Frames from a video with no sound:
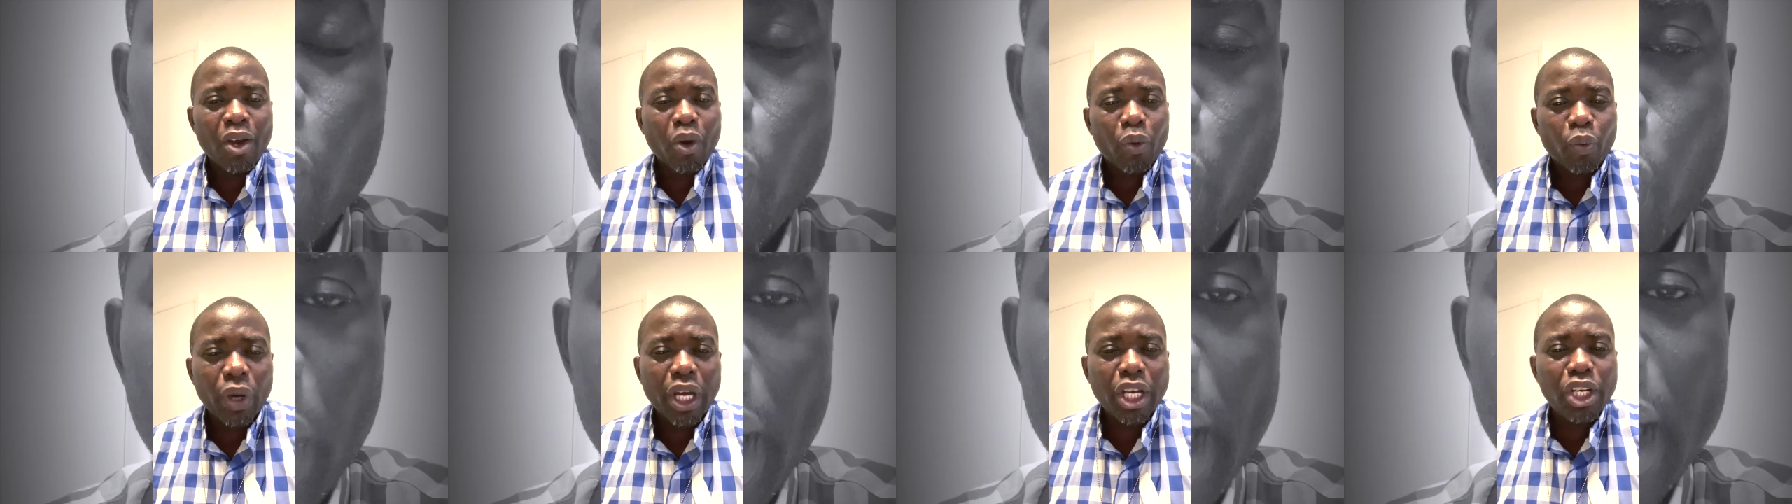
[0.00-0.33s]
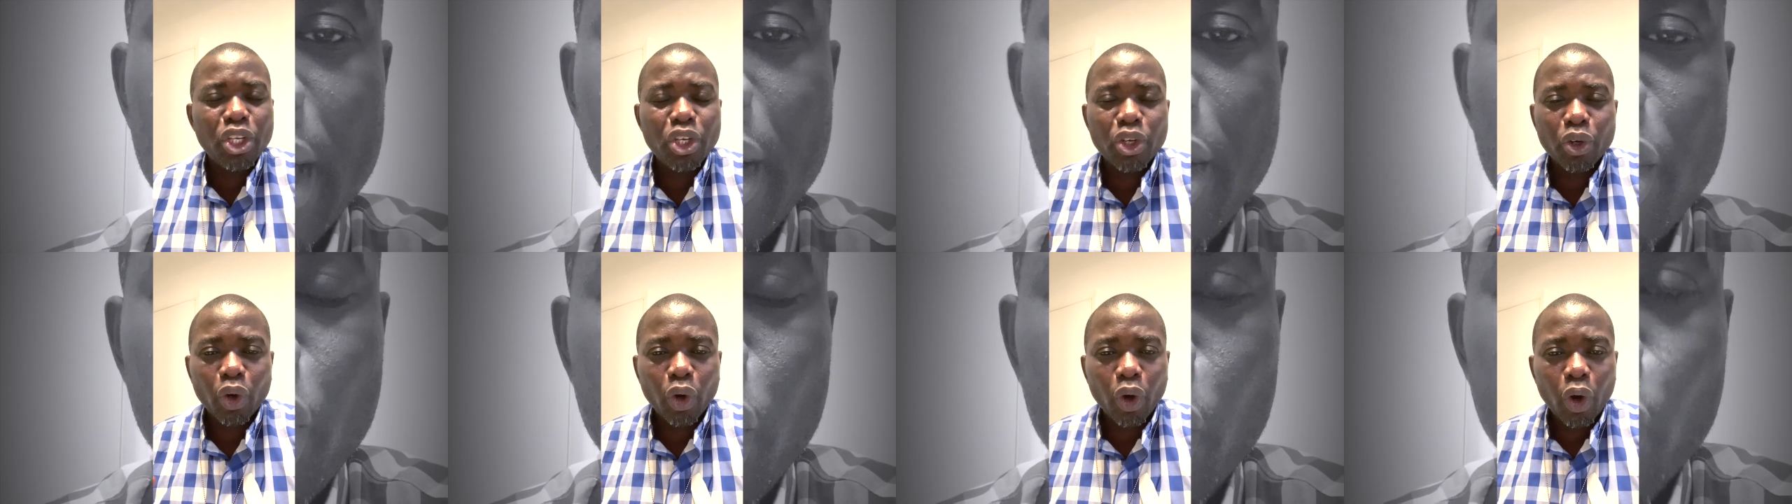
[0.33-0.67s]
when
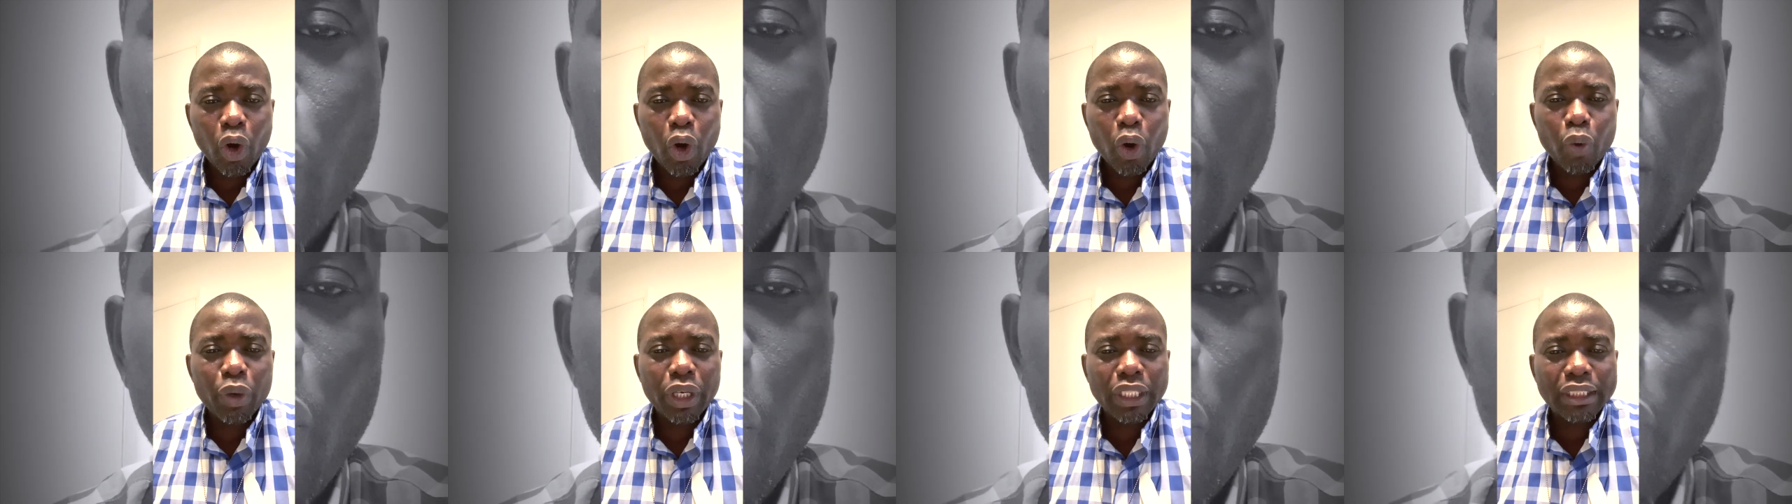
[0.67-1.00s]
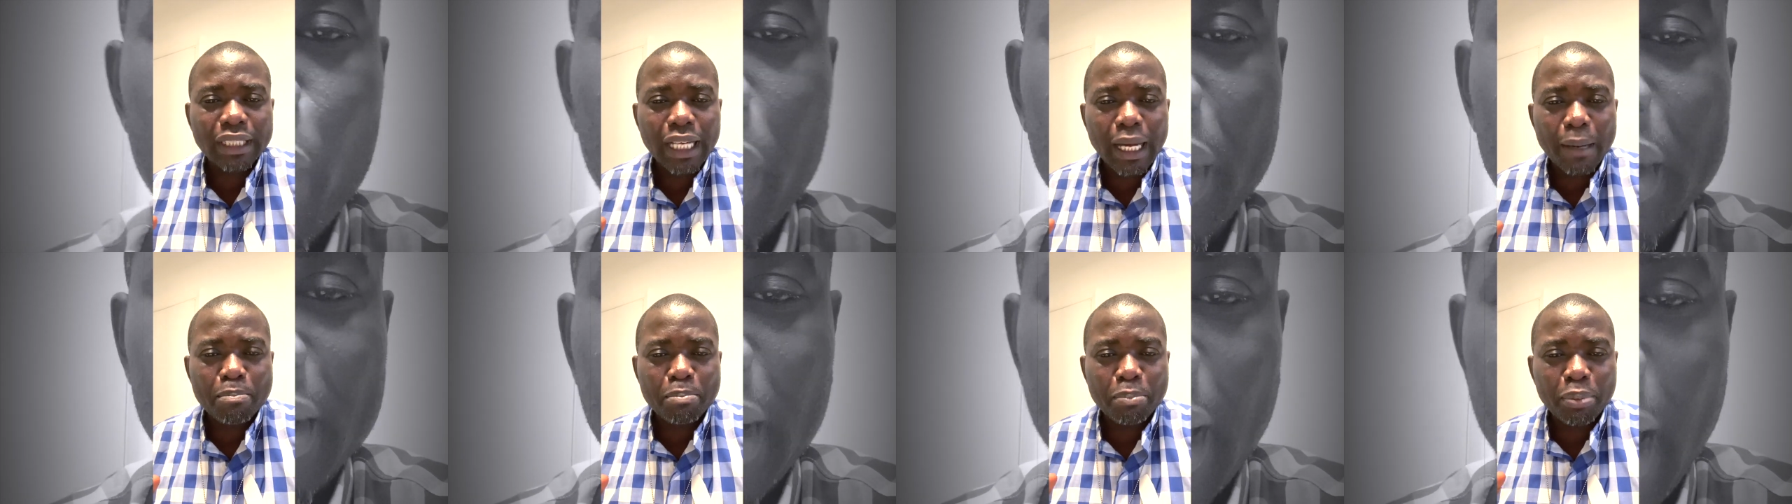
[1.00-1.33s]
you
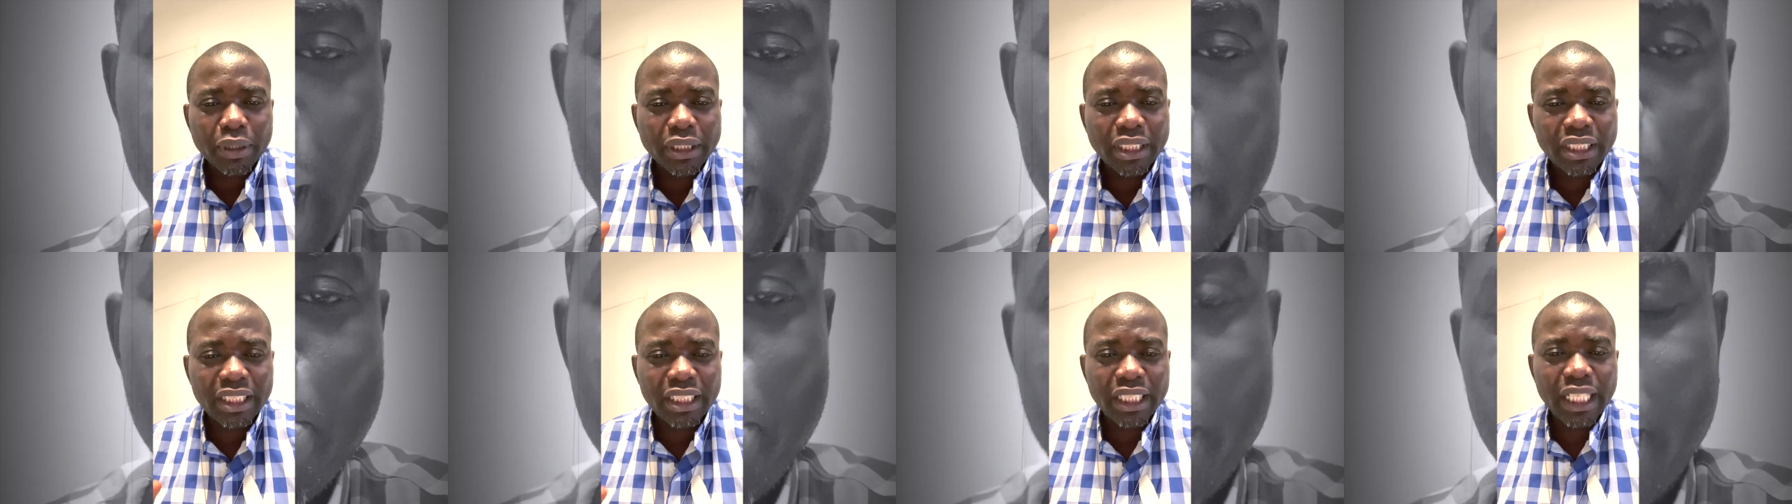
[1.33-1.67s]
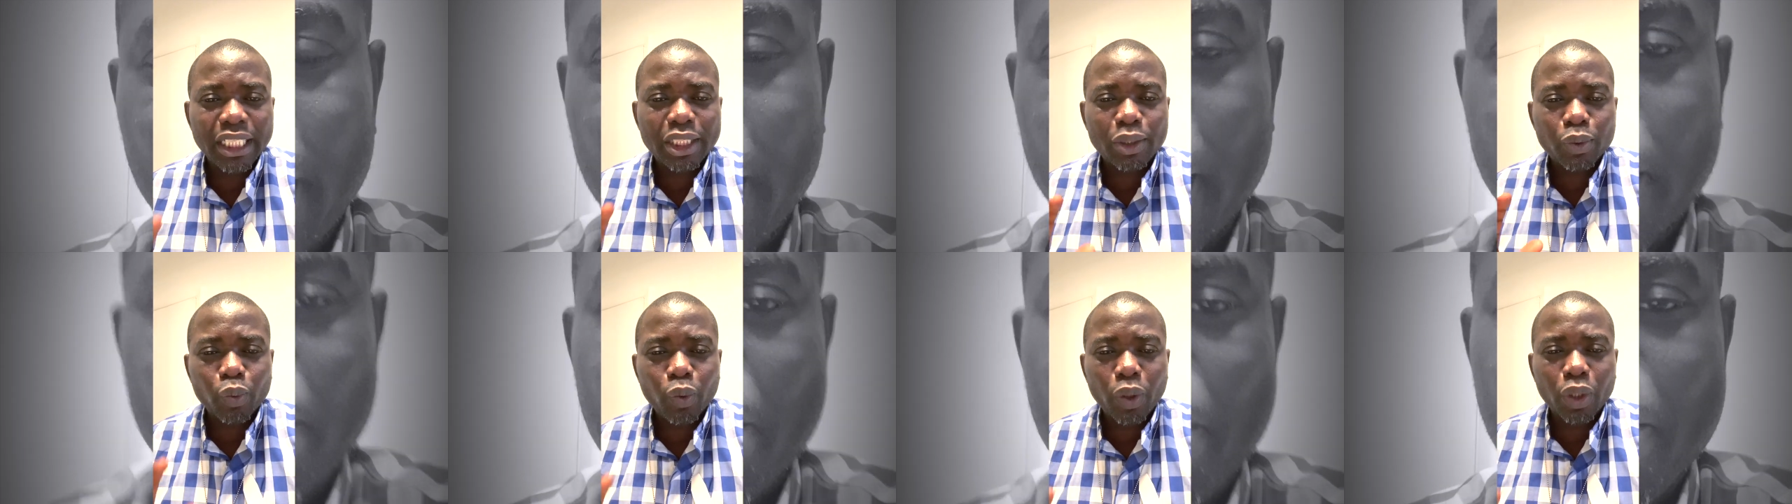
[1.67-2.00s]
always
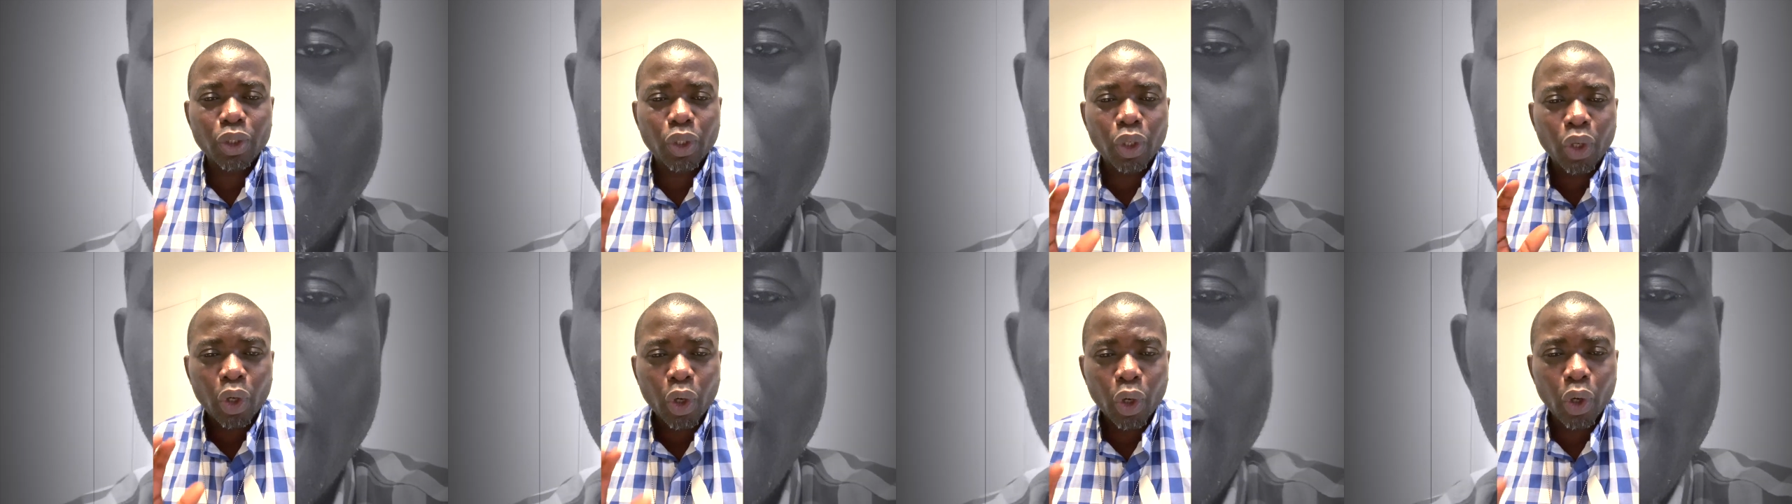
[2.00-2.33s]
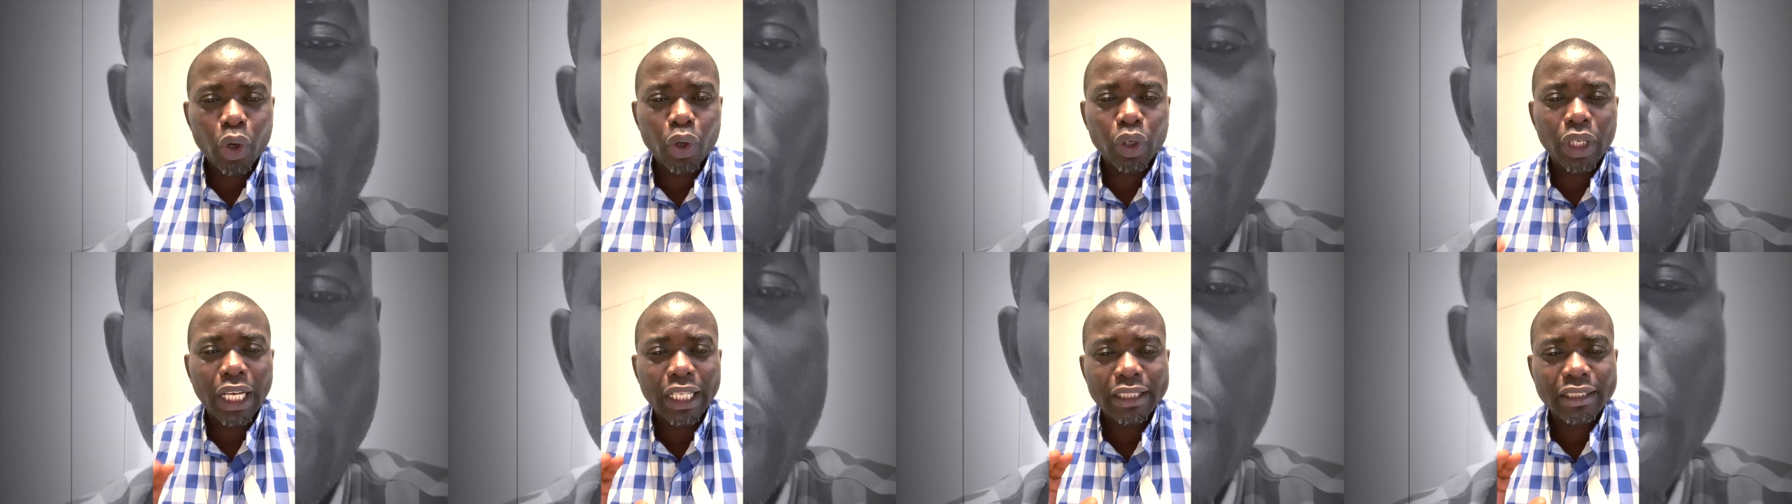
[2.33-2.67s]
appreciate what
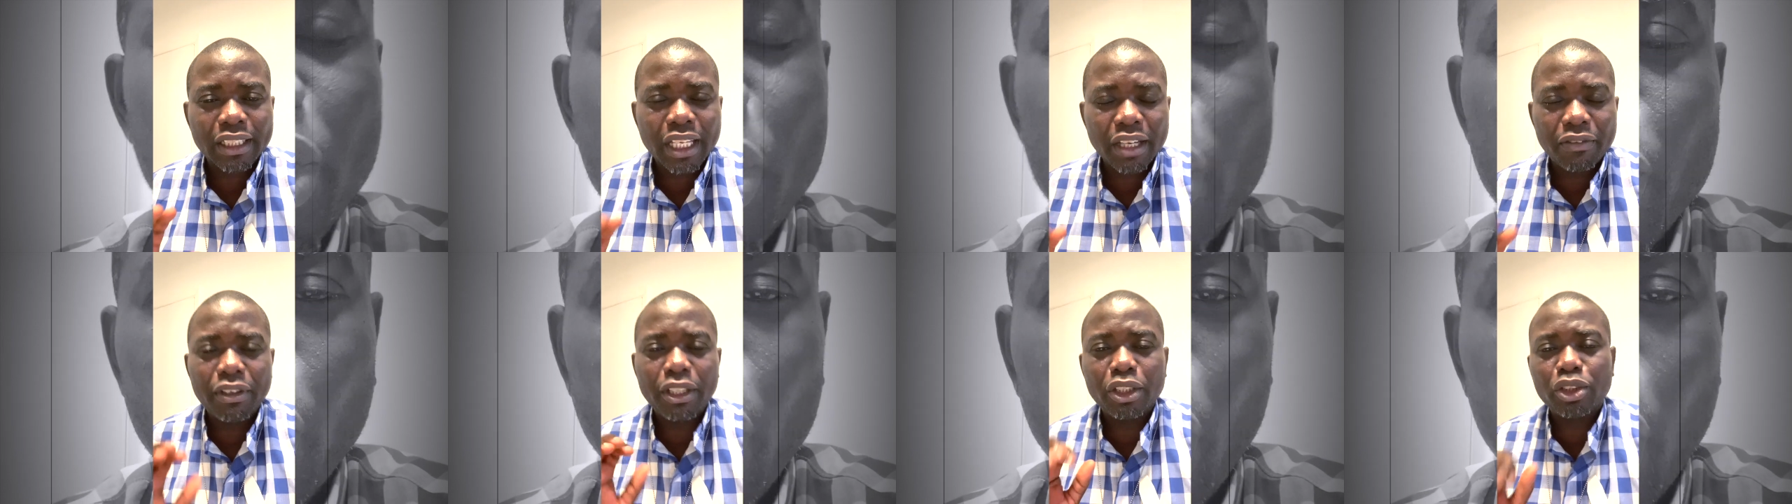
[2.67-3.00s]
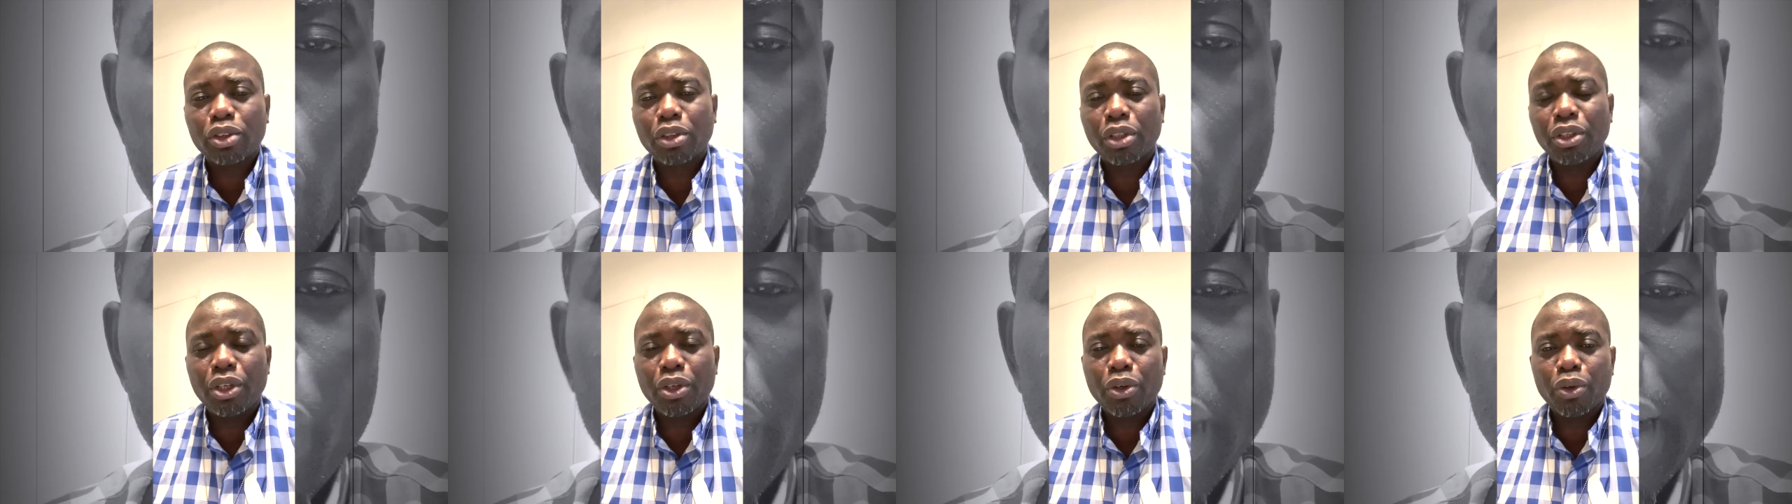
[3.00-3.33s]
God has given
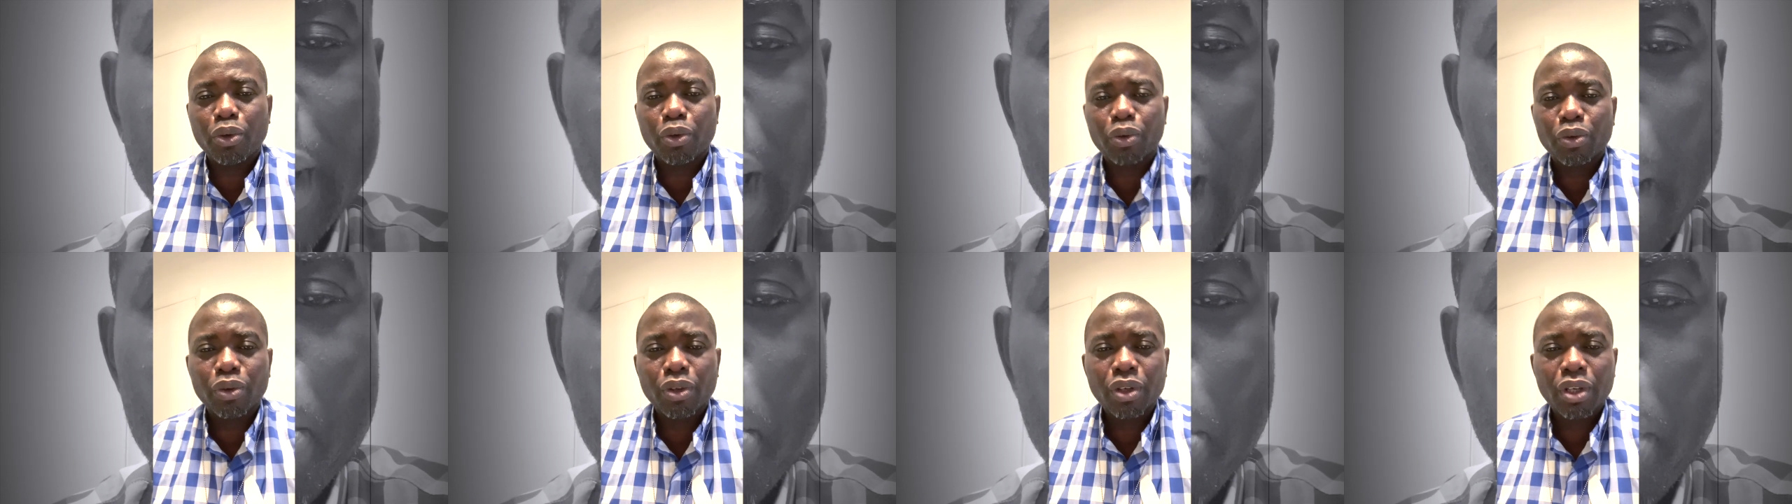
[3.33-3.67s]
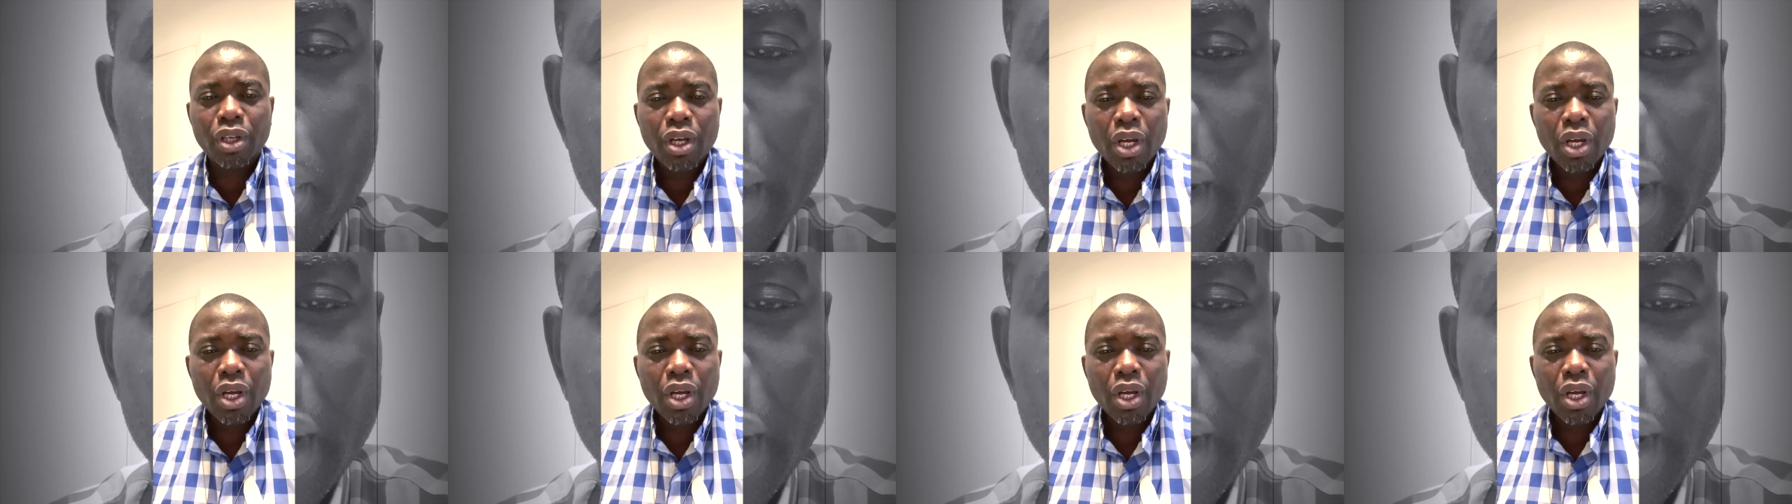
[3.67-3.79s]
to you,